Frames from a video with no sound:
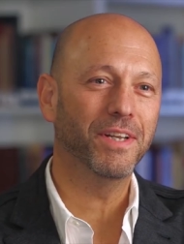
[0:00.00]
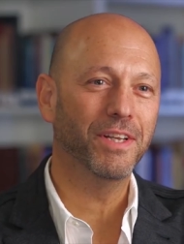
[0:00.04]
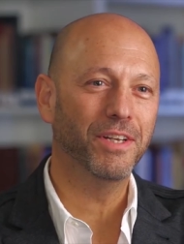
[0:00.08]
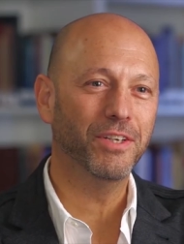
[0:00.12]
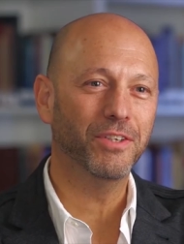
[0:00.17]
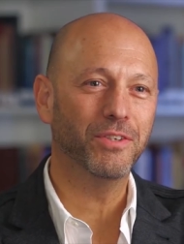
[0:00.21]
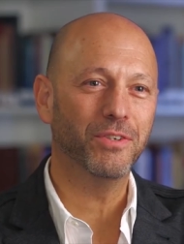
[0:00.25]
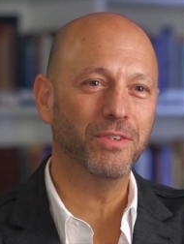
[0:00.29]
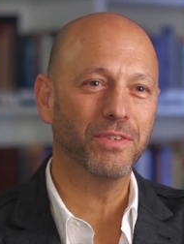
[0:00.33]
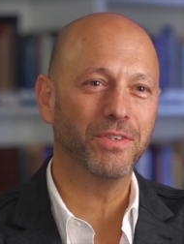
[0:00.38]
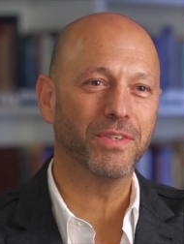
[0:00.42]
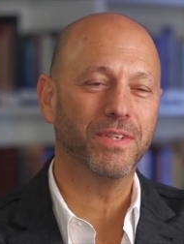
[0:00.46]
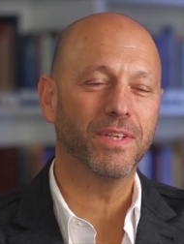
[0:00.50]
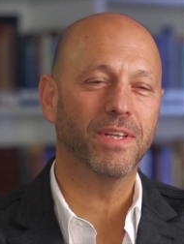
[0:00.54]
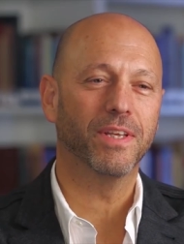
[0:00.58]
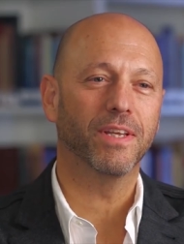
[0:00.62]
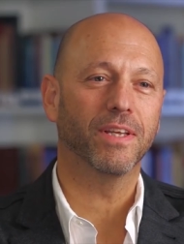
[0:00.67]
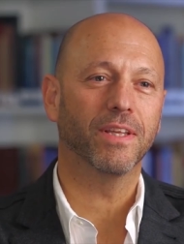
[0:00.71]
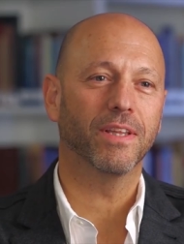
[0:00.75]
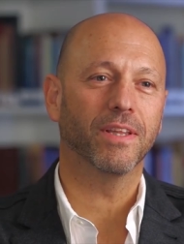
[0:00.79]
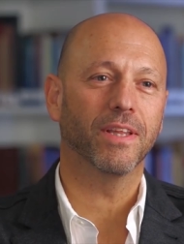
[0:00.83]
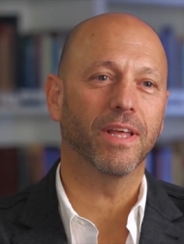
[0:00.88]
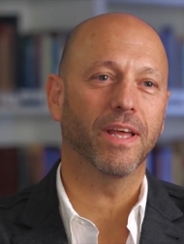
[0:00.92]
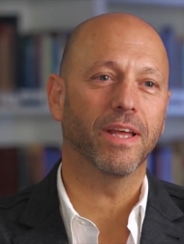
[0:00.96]
it
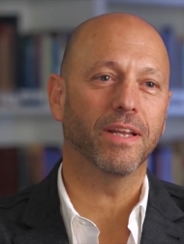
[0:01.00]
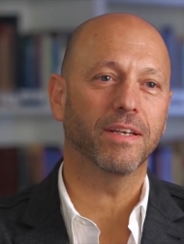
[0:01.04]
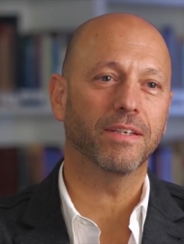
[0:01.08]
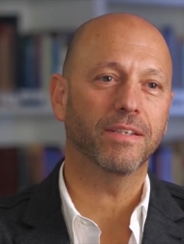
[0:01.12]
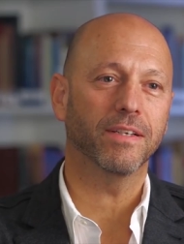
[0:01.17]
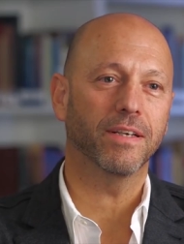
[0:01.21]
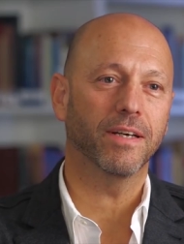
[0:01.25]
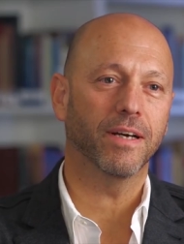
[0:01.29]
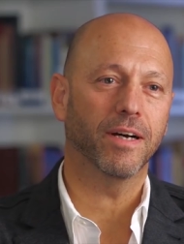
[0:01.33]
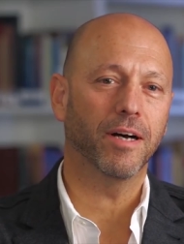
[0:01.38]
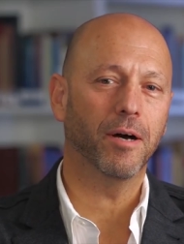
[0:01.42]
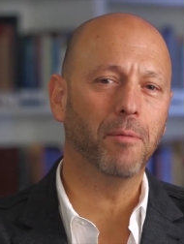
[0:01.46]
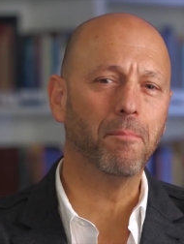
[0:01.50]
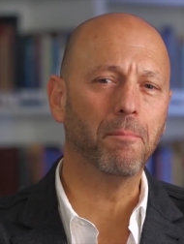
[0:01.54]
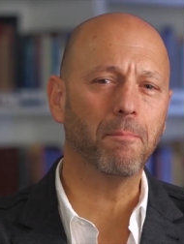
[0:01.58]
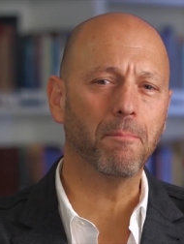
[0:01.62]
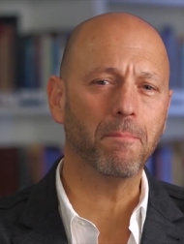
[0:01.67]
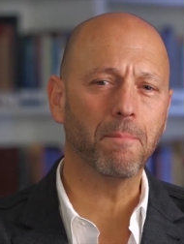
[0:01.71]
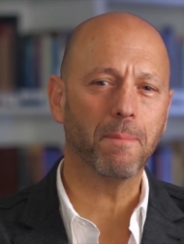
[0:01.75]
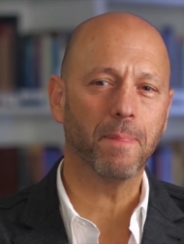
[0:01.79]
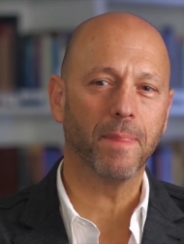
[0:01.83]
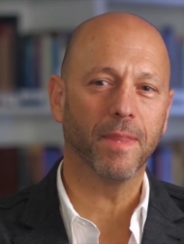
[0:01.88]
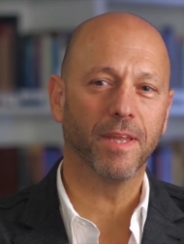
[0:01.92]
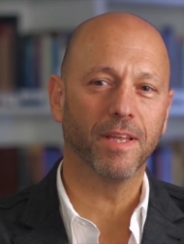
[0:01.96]
interesting that
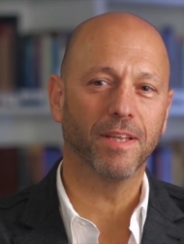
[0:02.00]
um,